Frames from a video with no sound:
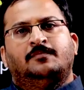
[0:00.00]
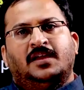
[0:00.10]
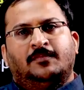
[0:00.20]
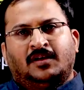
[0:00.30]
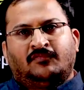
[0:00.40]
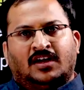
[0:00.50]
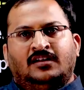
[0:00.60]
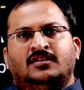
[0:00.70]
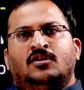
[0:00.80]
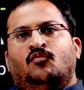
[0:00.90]
in paper
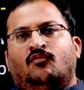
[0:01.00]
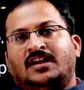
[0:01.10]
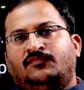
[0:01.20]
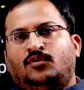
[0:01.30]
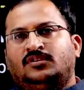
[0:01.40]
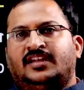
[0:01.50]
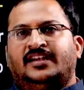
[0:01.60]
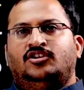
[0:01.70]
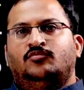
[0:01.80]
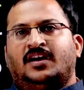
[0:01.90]
1, 1/4
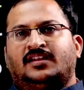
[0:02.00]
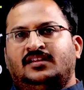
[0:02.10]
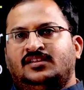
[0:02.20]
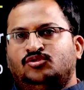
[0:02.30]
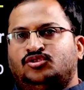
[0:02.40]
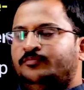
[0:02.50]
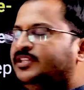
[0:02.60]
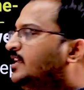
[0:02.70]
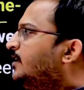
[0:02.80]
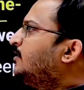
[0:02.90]
negative marking used to be
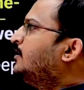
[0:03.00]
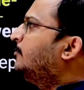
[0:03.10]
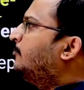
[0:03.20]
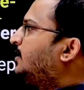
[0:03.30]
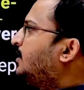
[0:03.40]
there. But